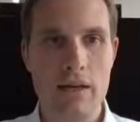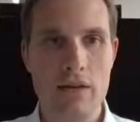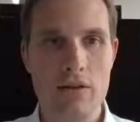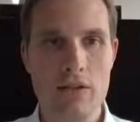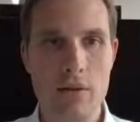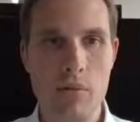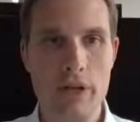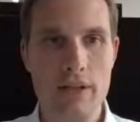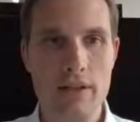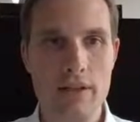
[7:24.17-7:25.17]
To
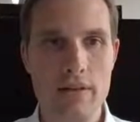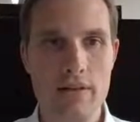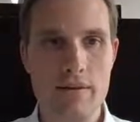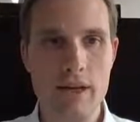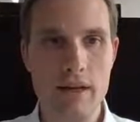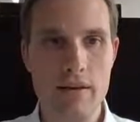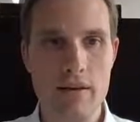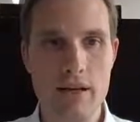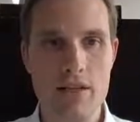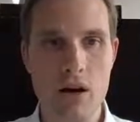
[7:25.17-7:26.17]
somewhat see,
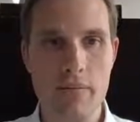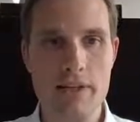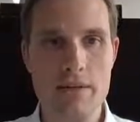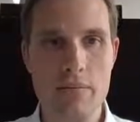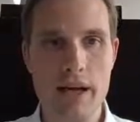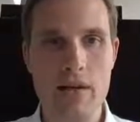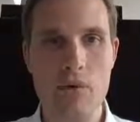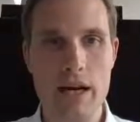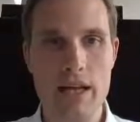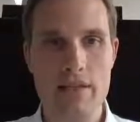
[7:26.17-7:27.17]
there's obviously many
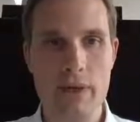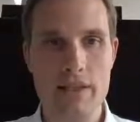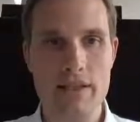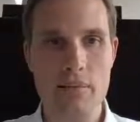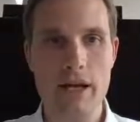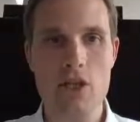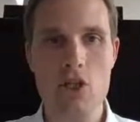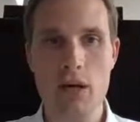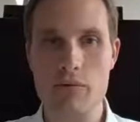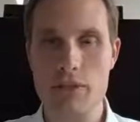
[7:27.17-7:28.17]
more aspects that may
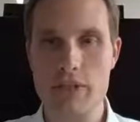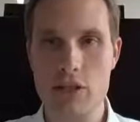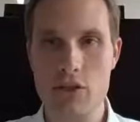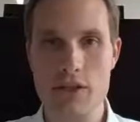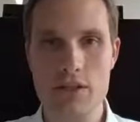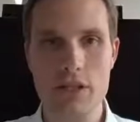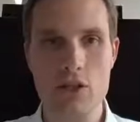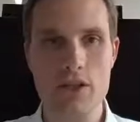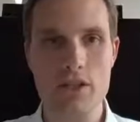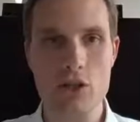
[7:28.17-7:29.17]
shape transactions, such
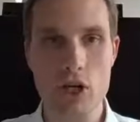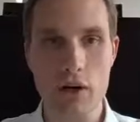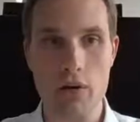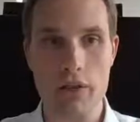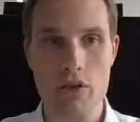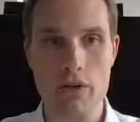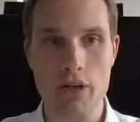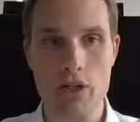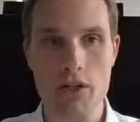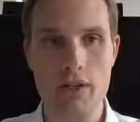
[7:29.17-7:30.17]
as the shareholder
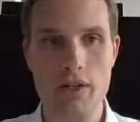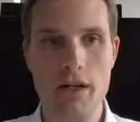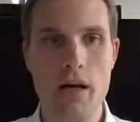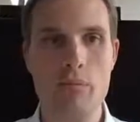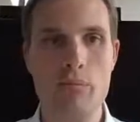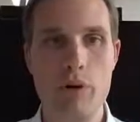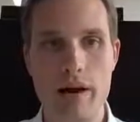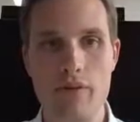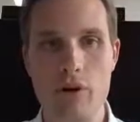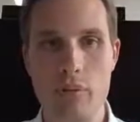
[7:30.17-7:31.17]
structure,
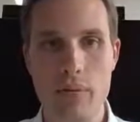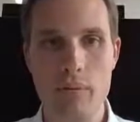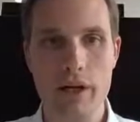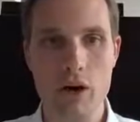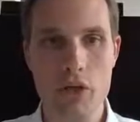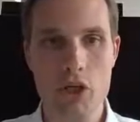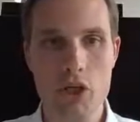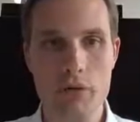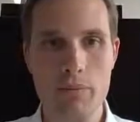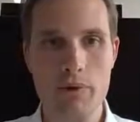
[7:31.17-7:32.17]
private or public
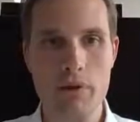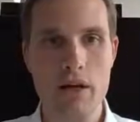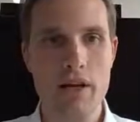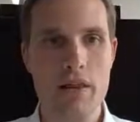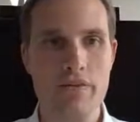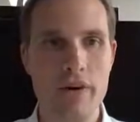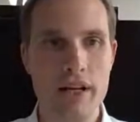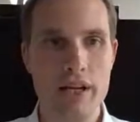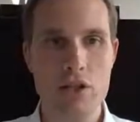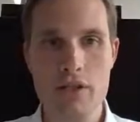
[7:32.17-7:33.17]
ownership, the
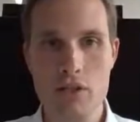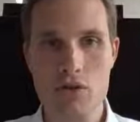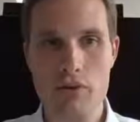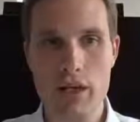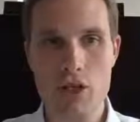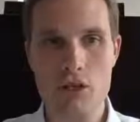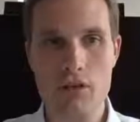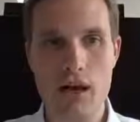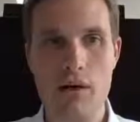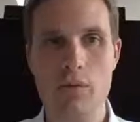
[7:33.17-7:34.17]
financial
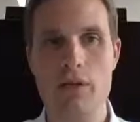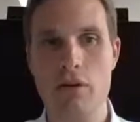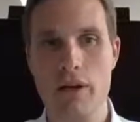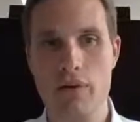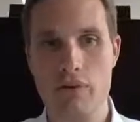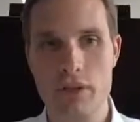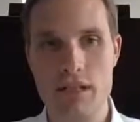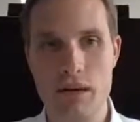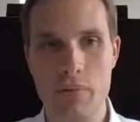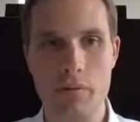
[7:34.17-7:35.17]
situation. Are we talking, for
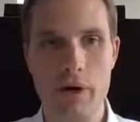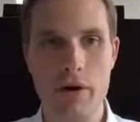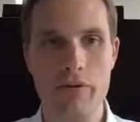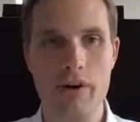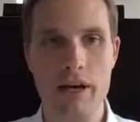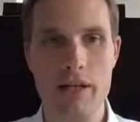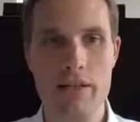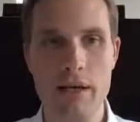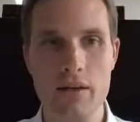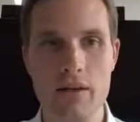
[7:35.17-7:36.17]
example, about a fire
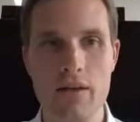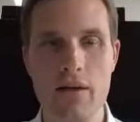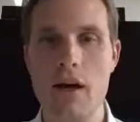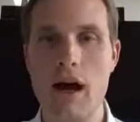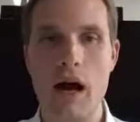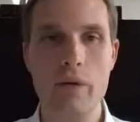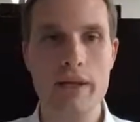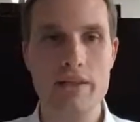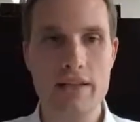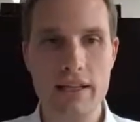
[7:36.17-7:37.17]
sale? Are we
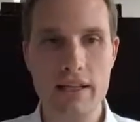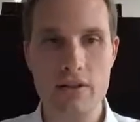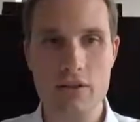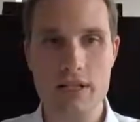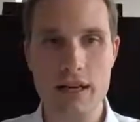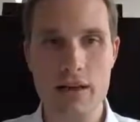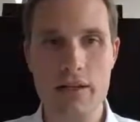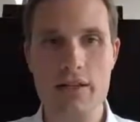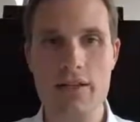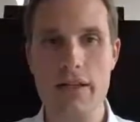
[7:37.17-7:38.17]
intending to sell the
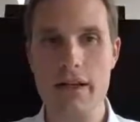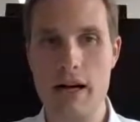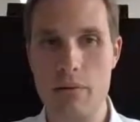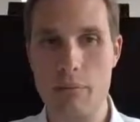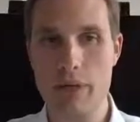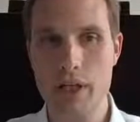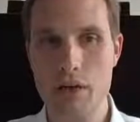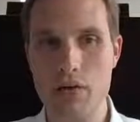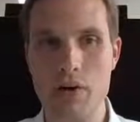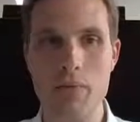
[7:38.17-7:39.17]
entire company
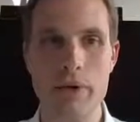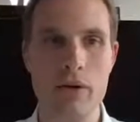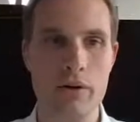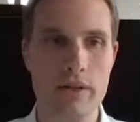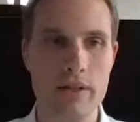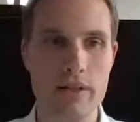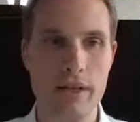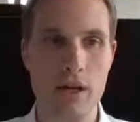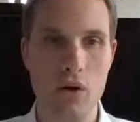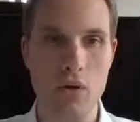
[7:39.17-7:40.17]
or a minority
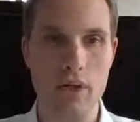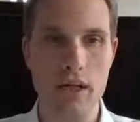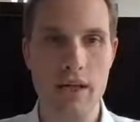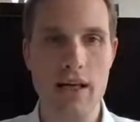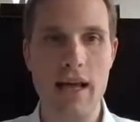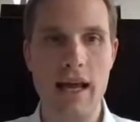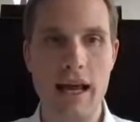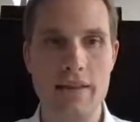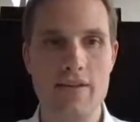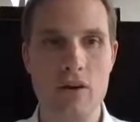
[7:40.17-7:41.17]
stake only?
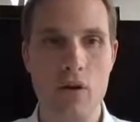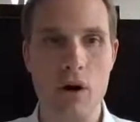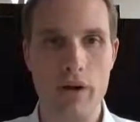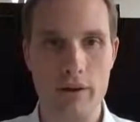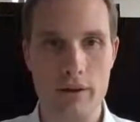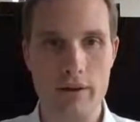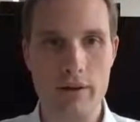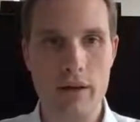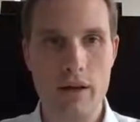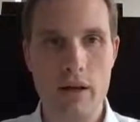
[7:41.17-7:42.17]
And so on.
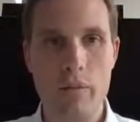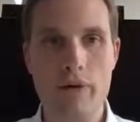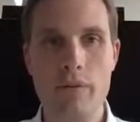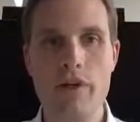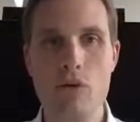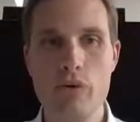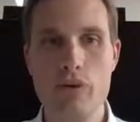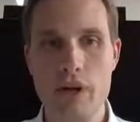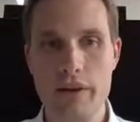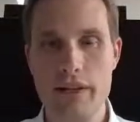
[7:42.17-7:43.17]
But we do
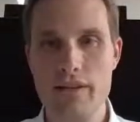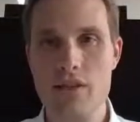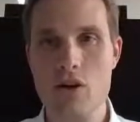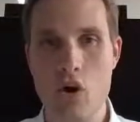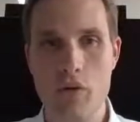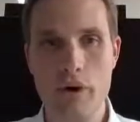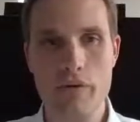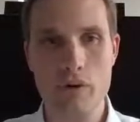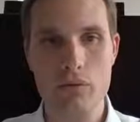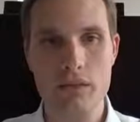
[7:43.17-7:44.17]
feel that this
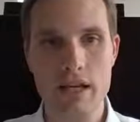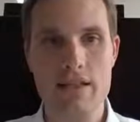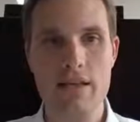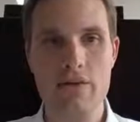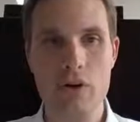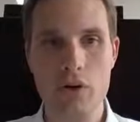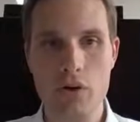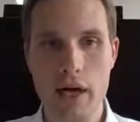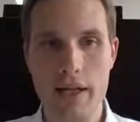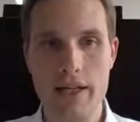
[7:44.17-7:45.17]
overview does give a good
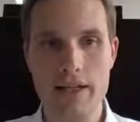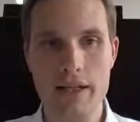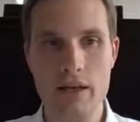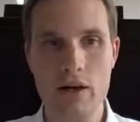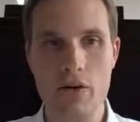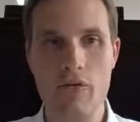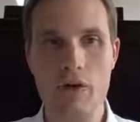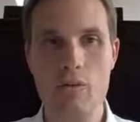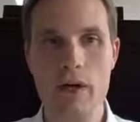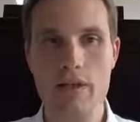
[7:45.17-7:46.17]
idea of what
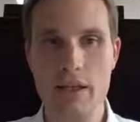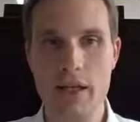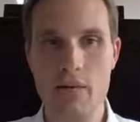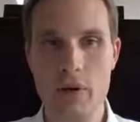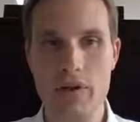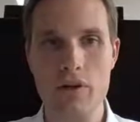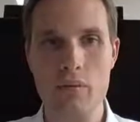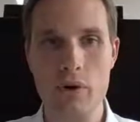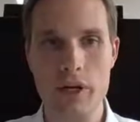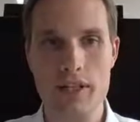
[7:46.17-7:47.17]
we are dealing with in a
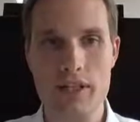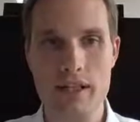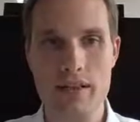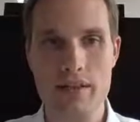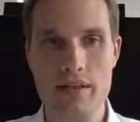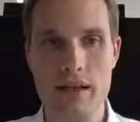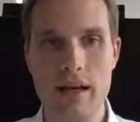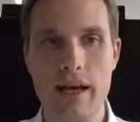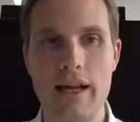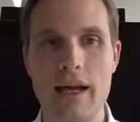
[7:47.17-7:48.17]
broader sense
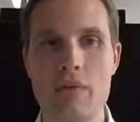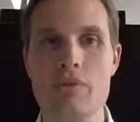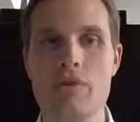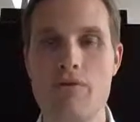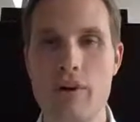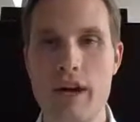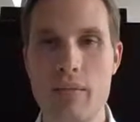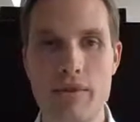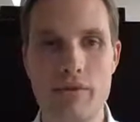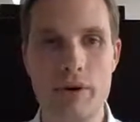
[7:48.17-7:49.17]
and helps to frame
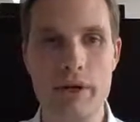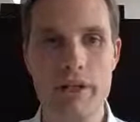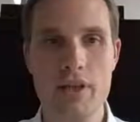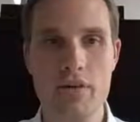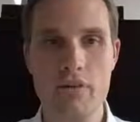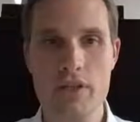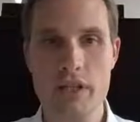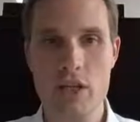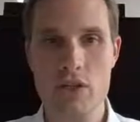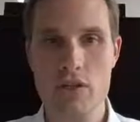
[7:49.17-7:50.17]
the variety of
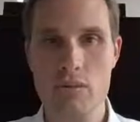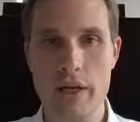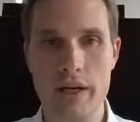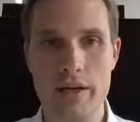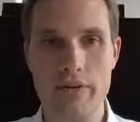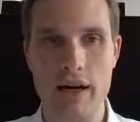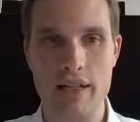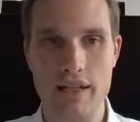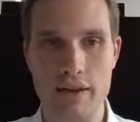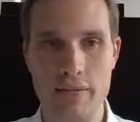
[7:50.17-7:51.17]
transactions we are advising.